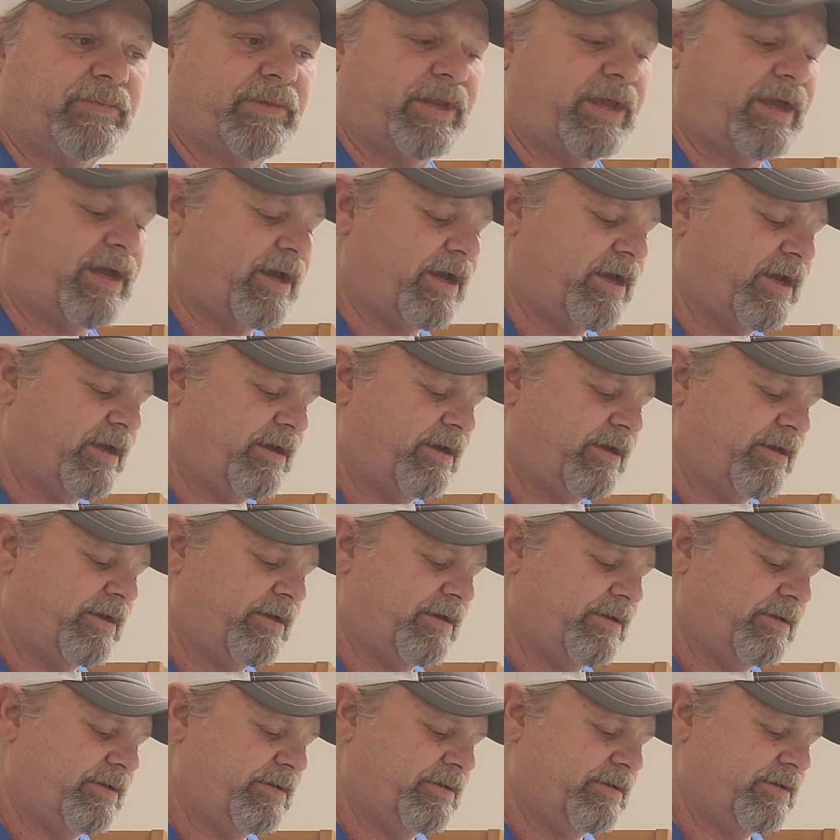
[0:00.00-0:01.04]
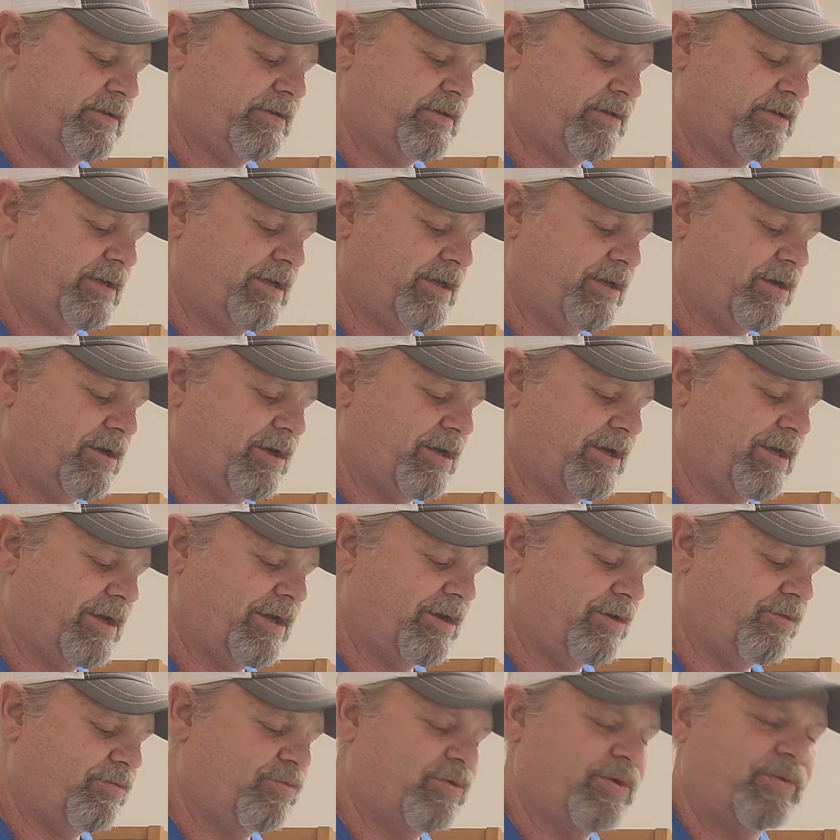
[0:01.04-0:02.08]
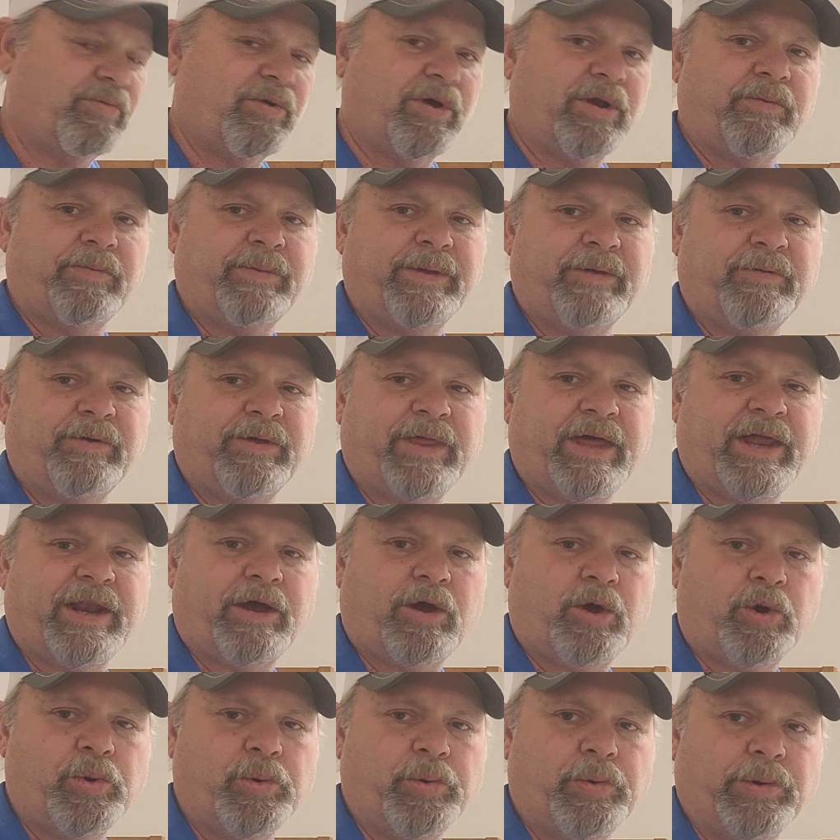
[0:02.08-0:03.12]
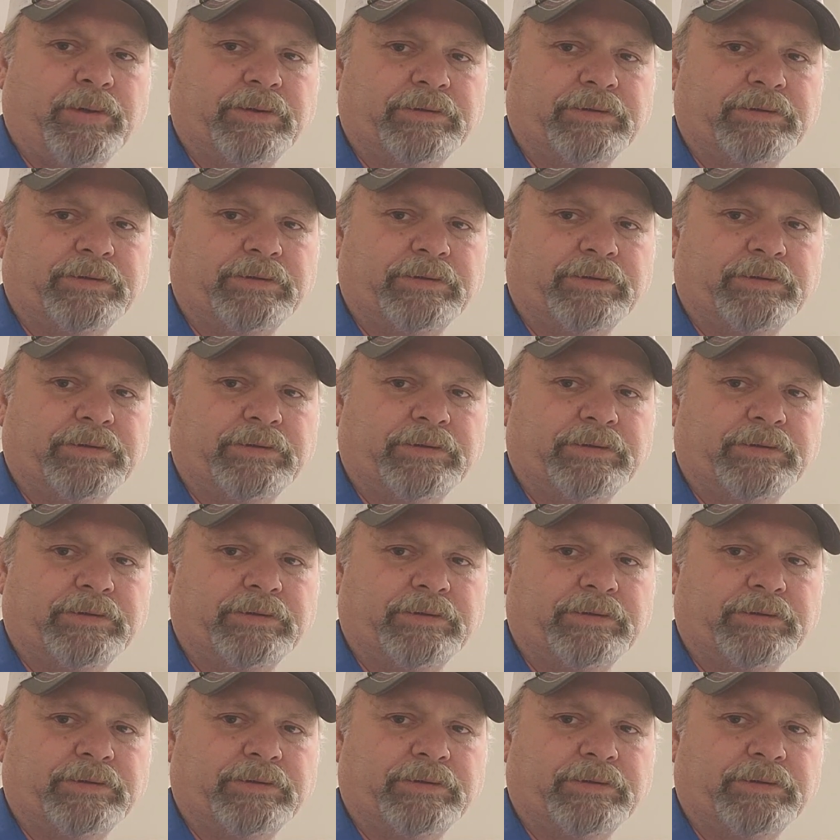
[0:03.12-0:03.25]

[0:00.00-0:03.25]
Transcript: I wouldn't want to be without a hope.